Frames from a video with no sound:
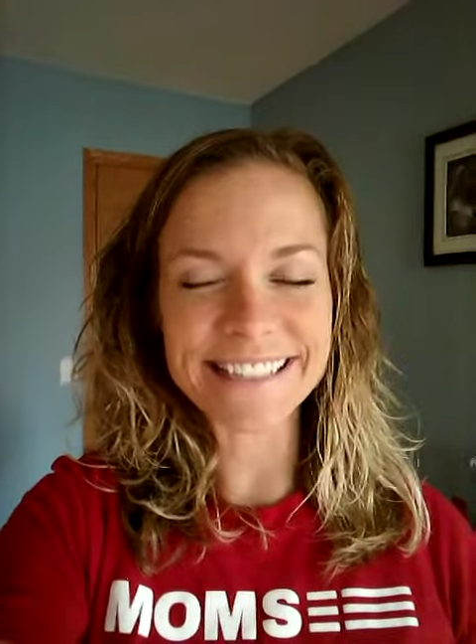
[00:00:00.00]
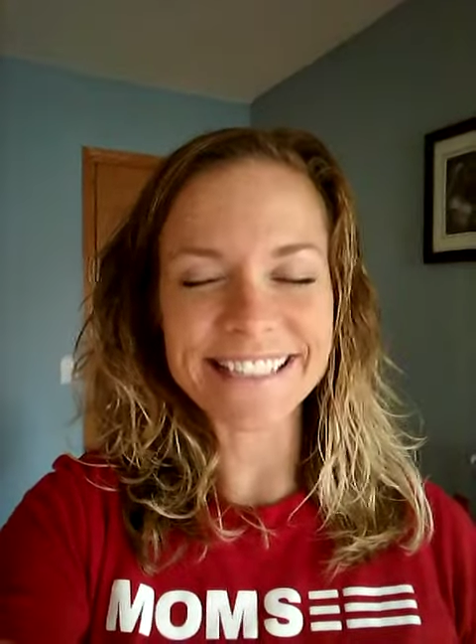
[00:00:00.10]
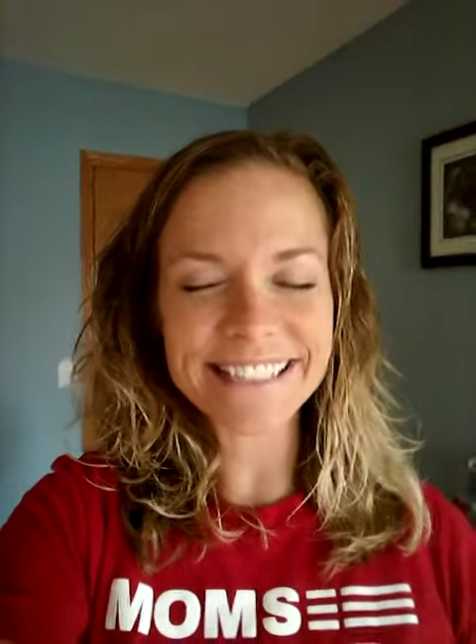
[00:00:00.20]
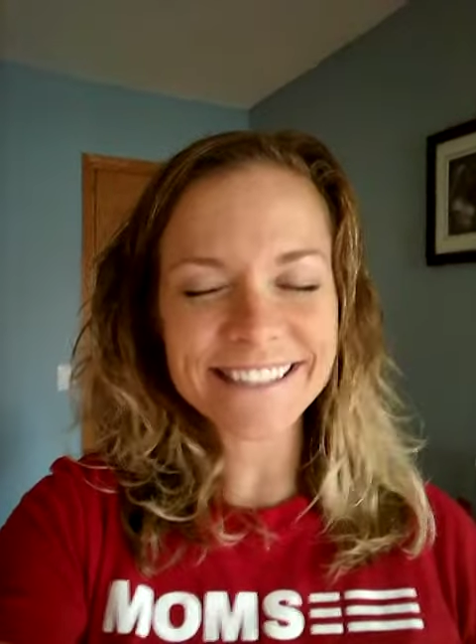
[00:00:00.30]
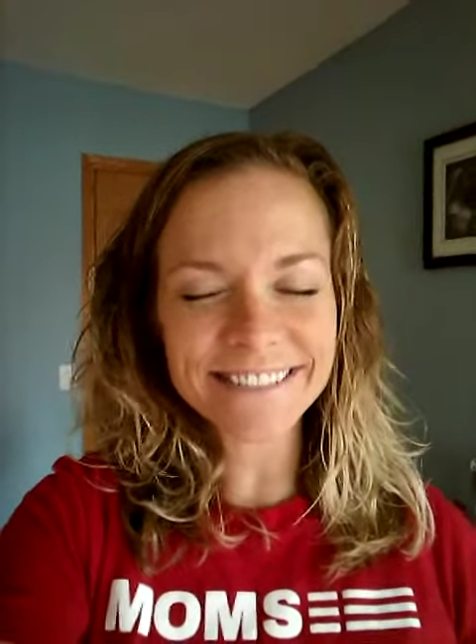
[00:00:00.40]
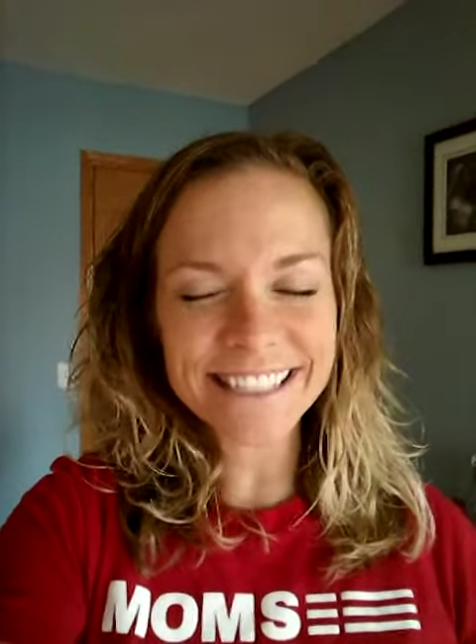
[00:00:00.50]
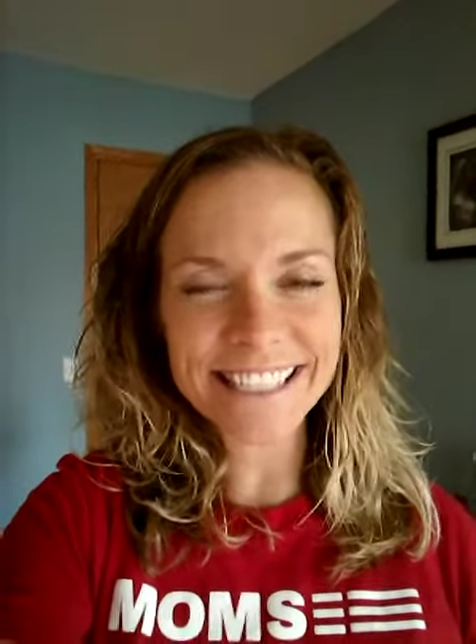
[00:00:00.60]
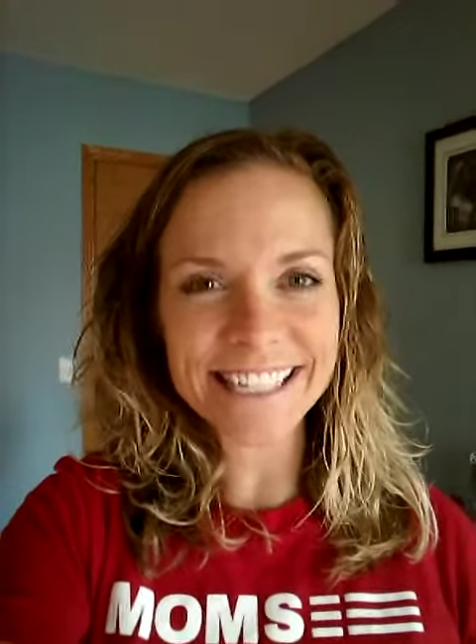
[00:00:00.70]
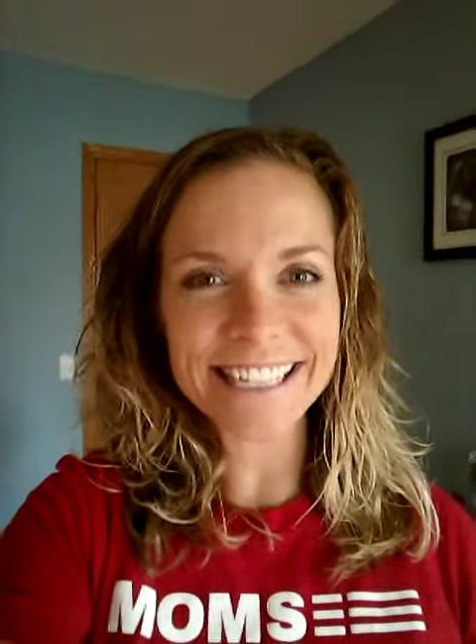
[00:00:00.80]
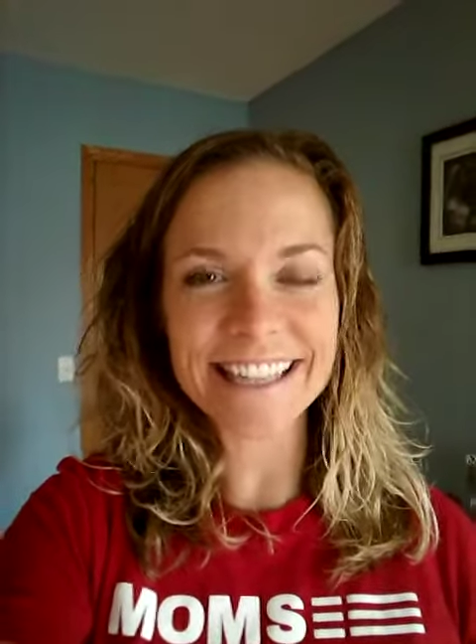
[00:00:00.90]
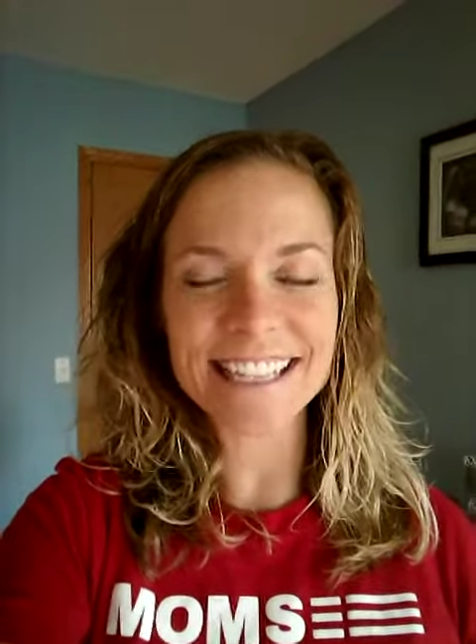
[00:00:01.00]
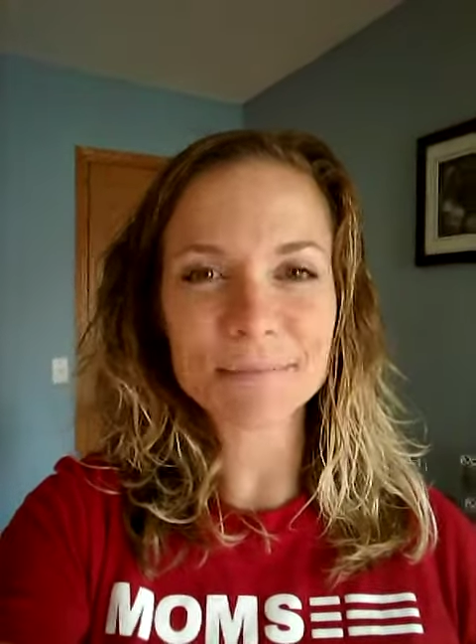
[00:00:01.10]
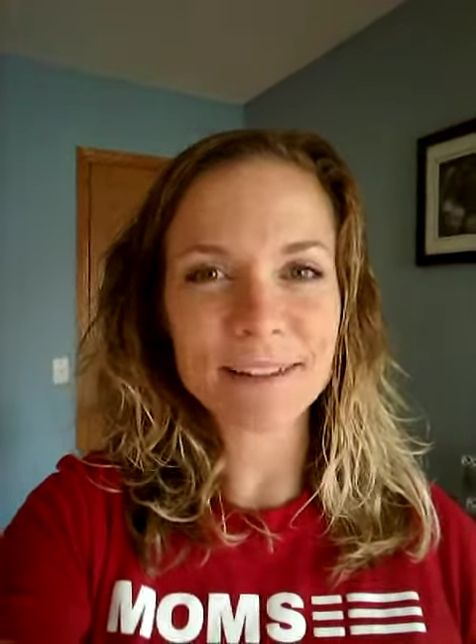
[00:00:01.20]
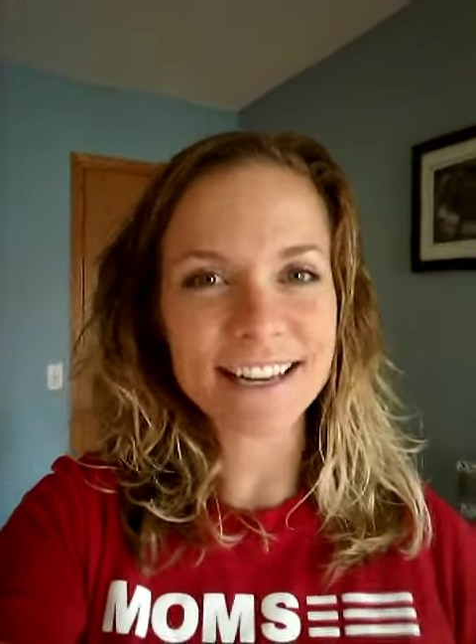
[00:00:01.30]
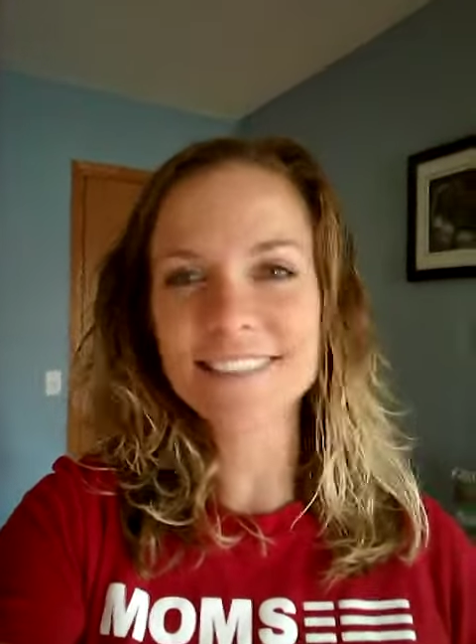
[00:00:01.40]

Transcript: You're the reason, and that's plenty